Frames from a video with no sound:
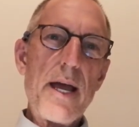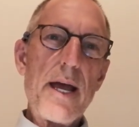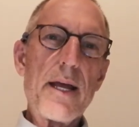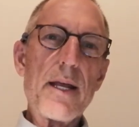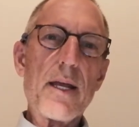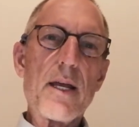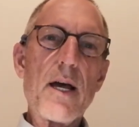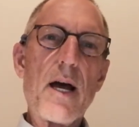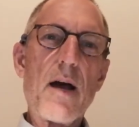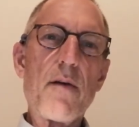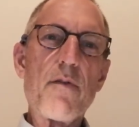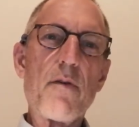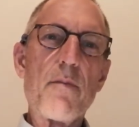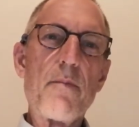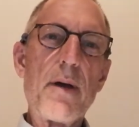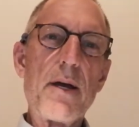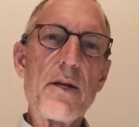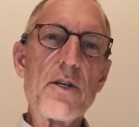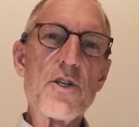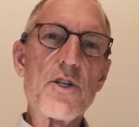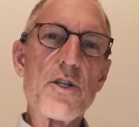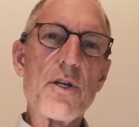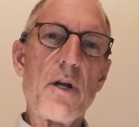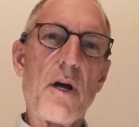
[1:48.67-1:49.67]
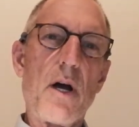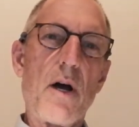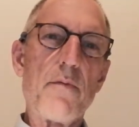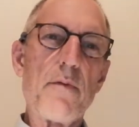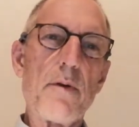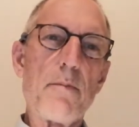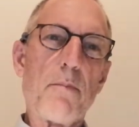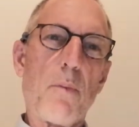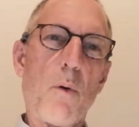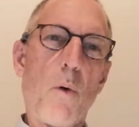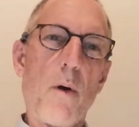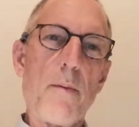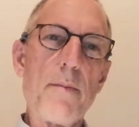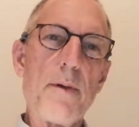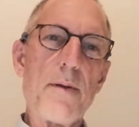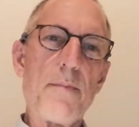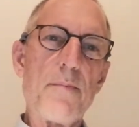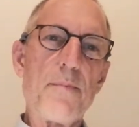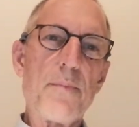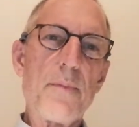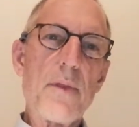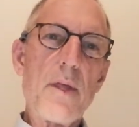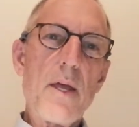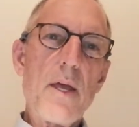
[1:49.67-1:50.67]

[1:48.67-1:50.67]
and confirmation of employment.